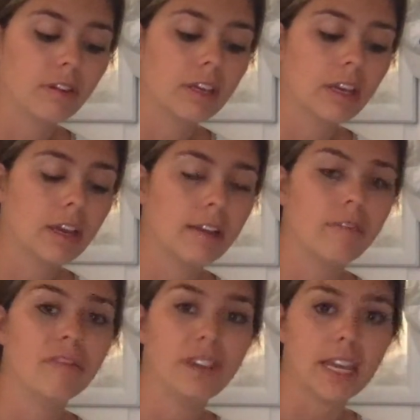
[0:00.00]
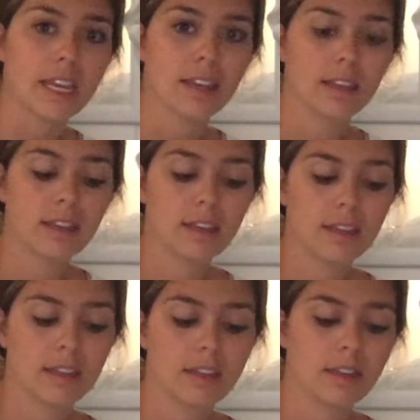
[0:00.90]
Good. V.
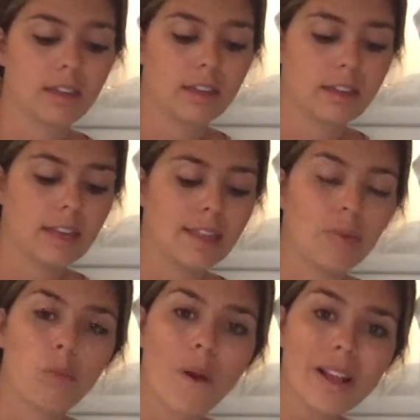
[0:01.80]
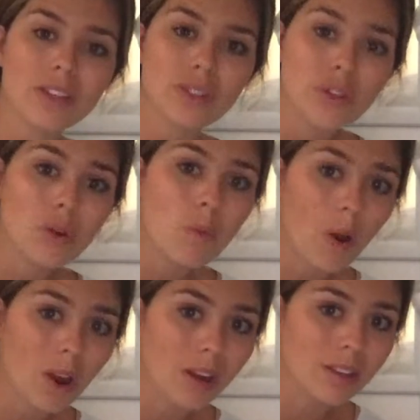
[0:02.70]
And then what two
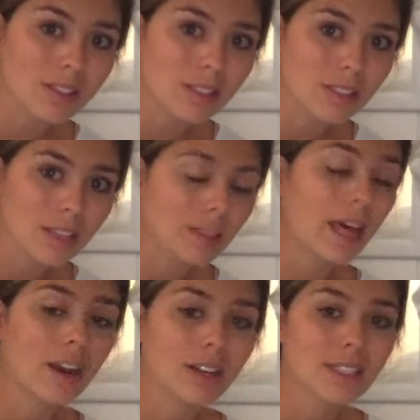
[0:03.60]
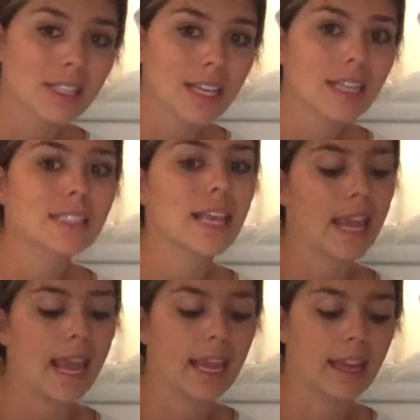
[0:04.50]
letters say
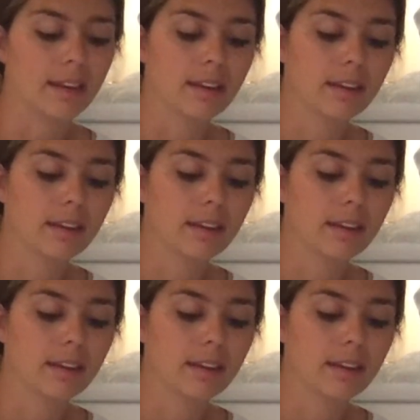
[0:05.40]
an?